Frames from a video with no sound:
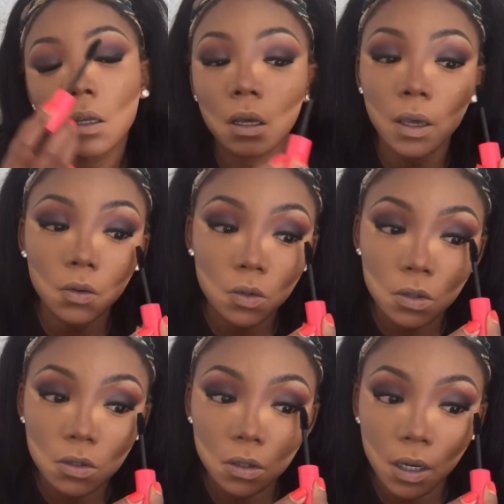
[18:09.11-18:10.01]
Okay, cool.
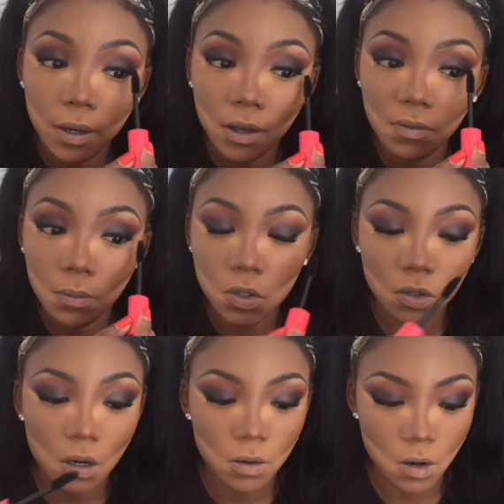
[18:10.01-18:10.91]
So now I have my
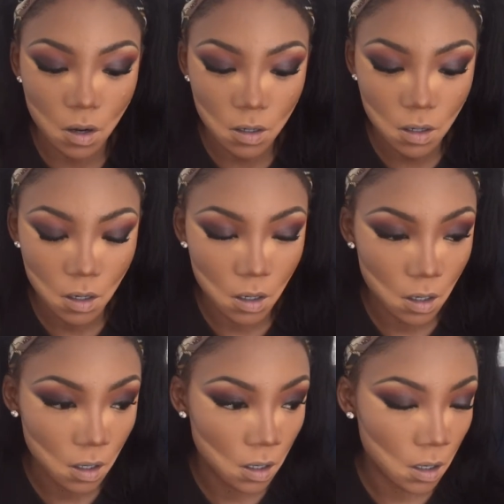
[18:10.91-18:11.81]
mascara on
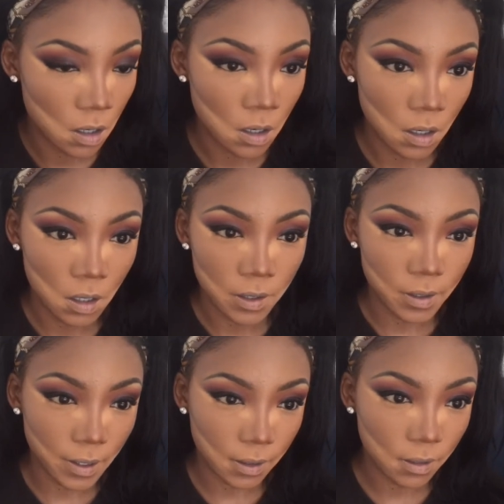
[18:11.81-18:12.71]

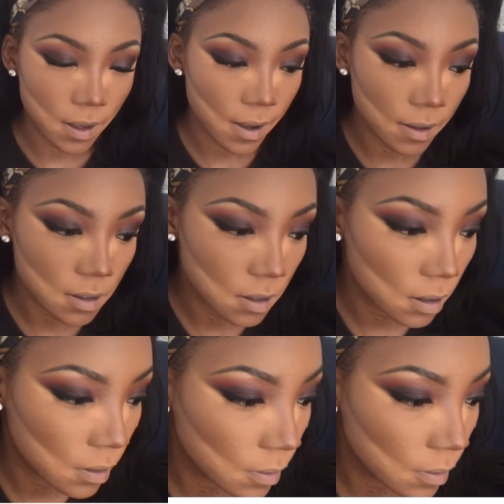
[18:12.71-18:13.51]
like that,